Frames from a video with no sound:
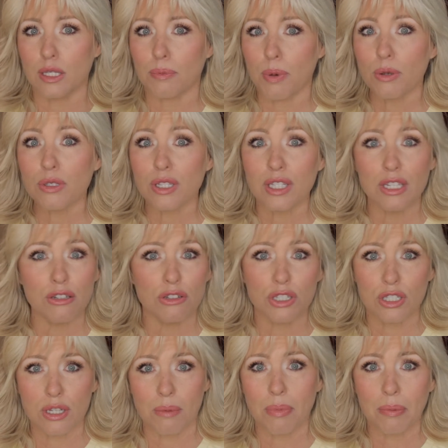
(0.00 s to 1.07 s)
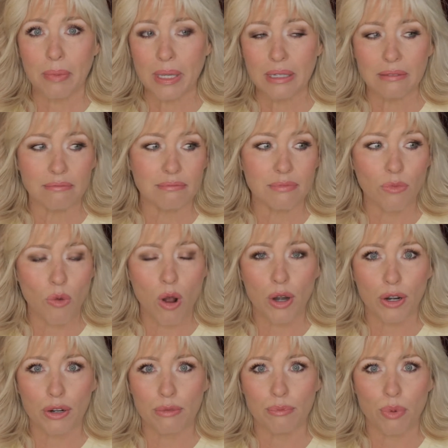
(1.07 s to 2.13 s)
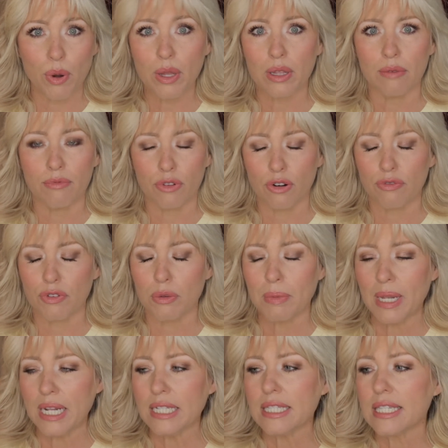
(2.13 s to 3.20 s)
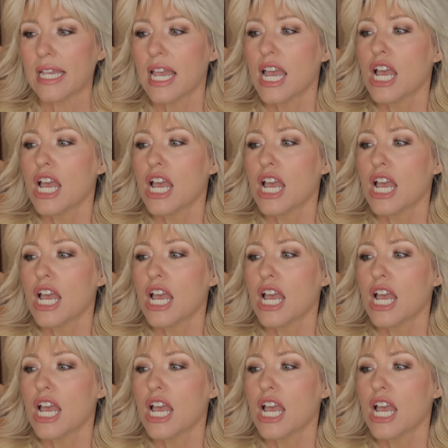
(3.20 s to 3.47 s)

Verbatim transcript: Supposedly you just dump them in water and boil them for a few minutes.